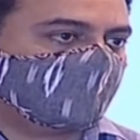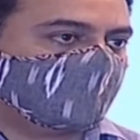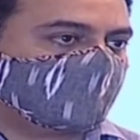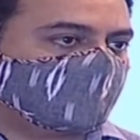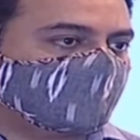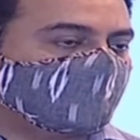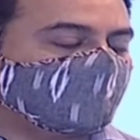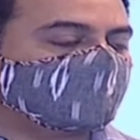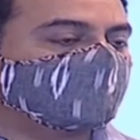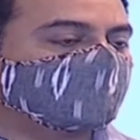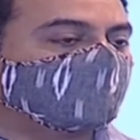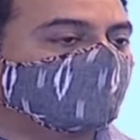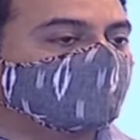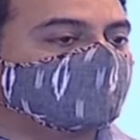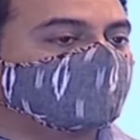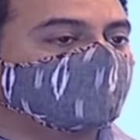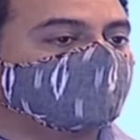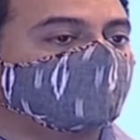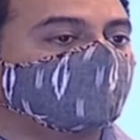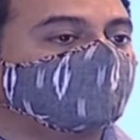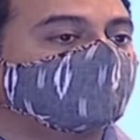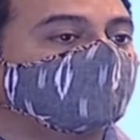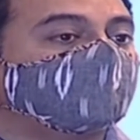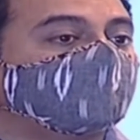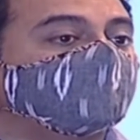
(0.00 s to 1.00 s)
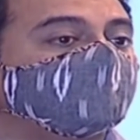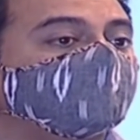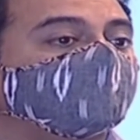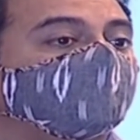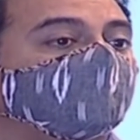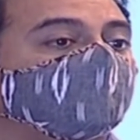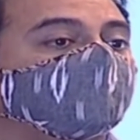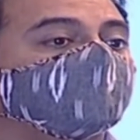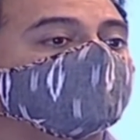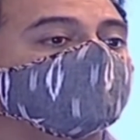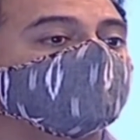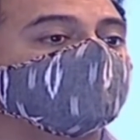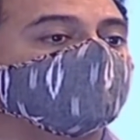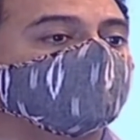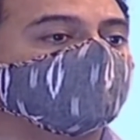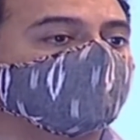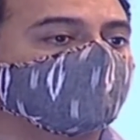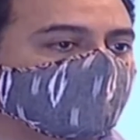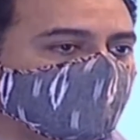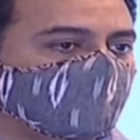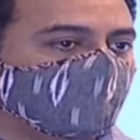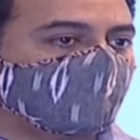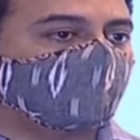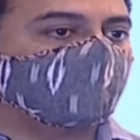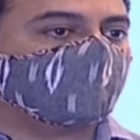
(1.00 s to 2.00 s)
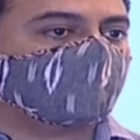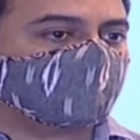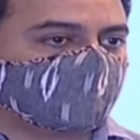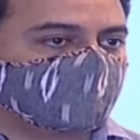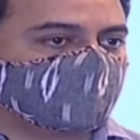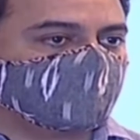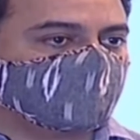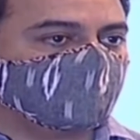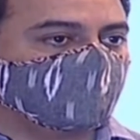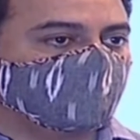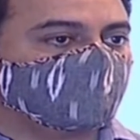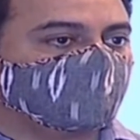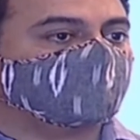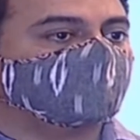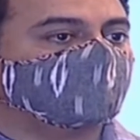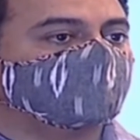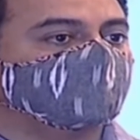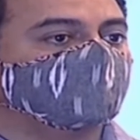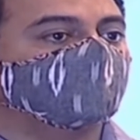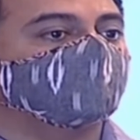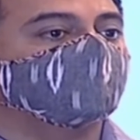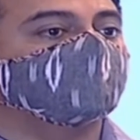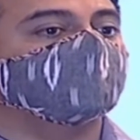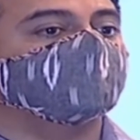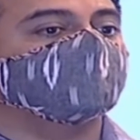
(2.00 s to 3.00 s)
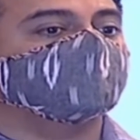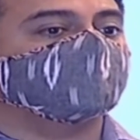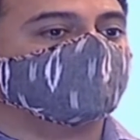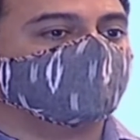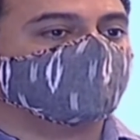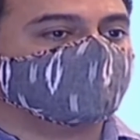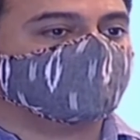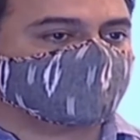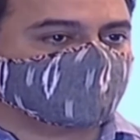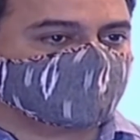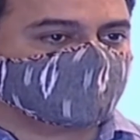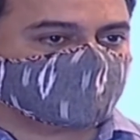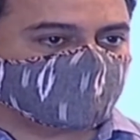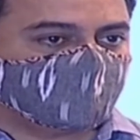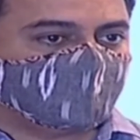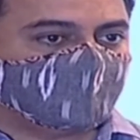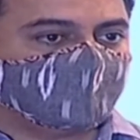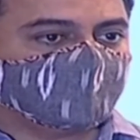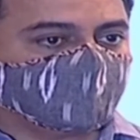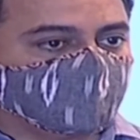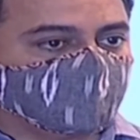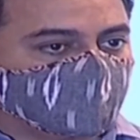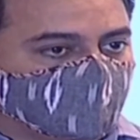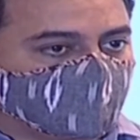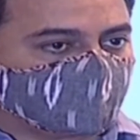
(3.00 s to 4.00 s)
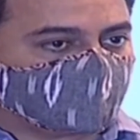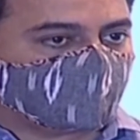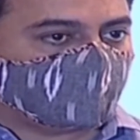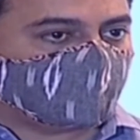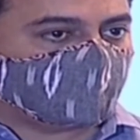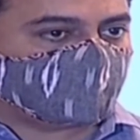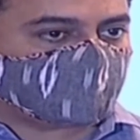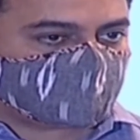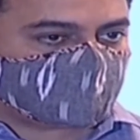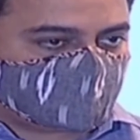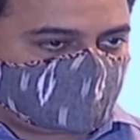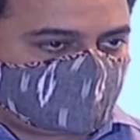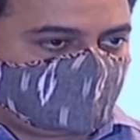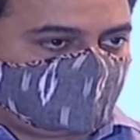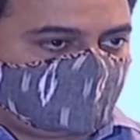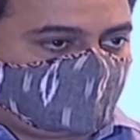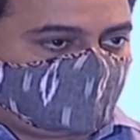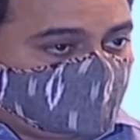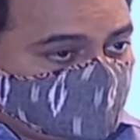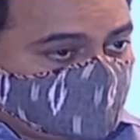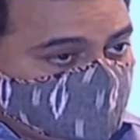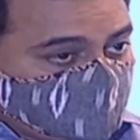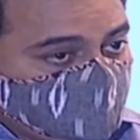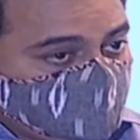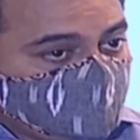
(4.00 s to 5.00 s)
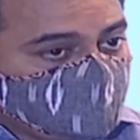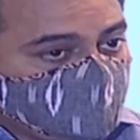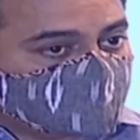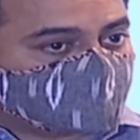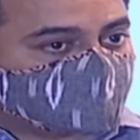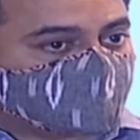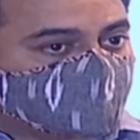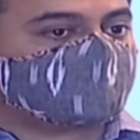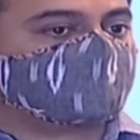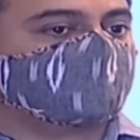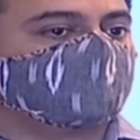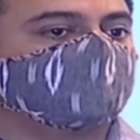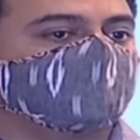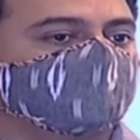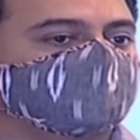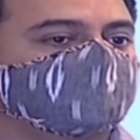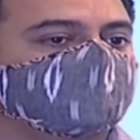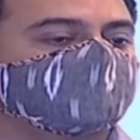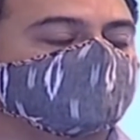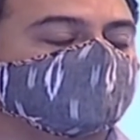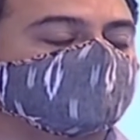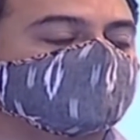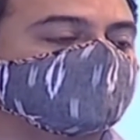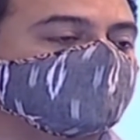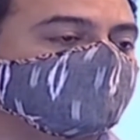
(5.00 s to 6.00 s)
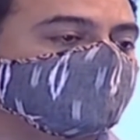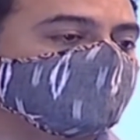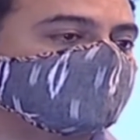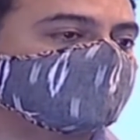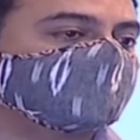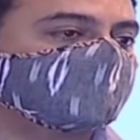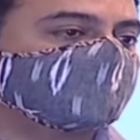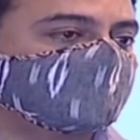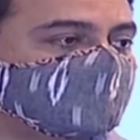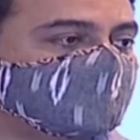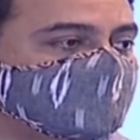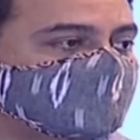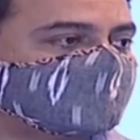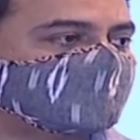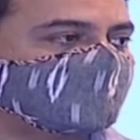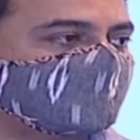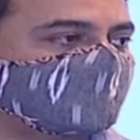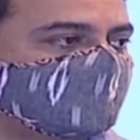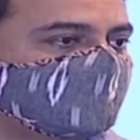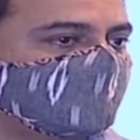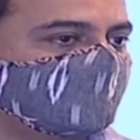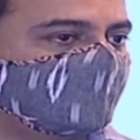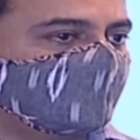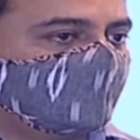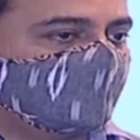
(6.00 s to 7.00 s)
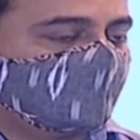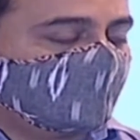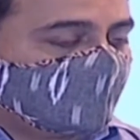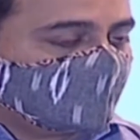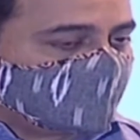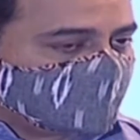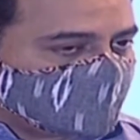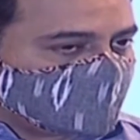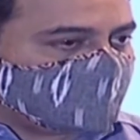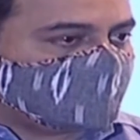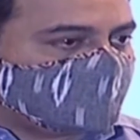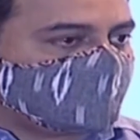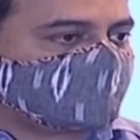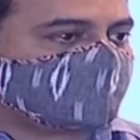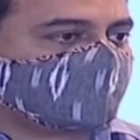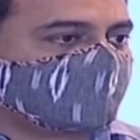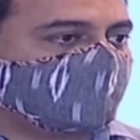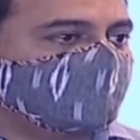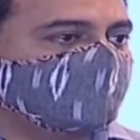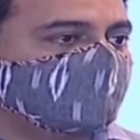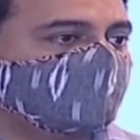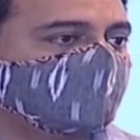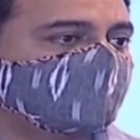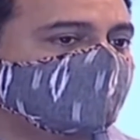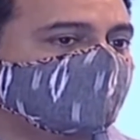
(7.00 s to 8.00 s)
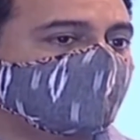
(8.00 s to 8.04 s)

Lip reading: that whatever manpower you require, whatever human resources you require, with a specific skill set, we will train them at